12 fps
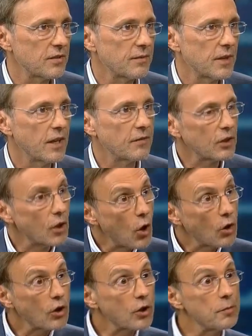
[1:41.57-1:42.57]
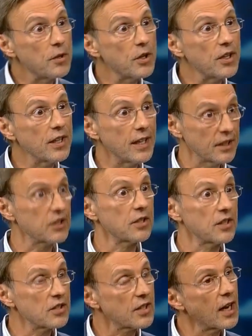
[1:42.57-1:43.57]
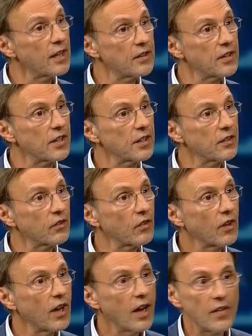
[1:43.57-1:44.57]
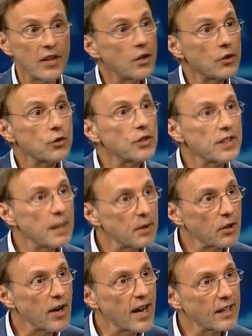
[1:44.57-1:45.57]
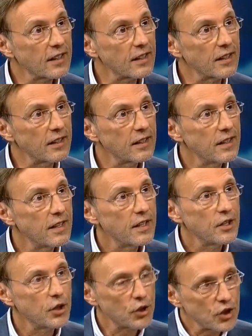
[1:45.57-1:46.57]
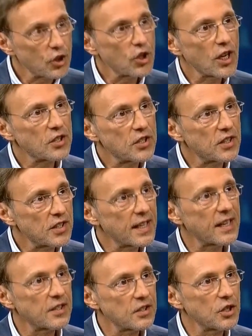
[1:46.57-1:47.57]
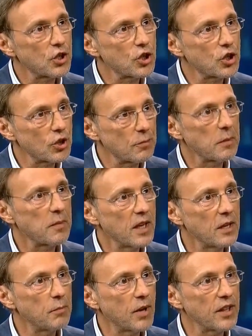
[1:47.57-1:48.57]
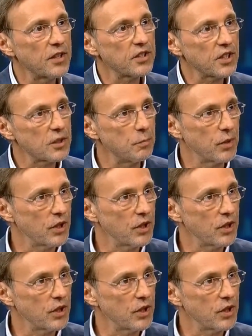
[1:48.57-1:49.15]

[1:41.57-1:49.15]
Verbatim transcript: mm -hmm. if a local community gets to decide things mm -hmm. and they don't do it democratically, yeah you're suggesting that that decision should be made by the Over, six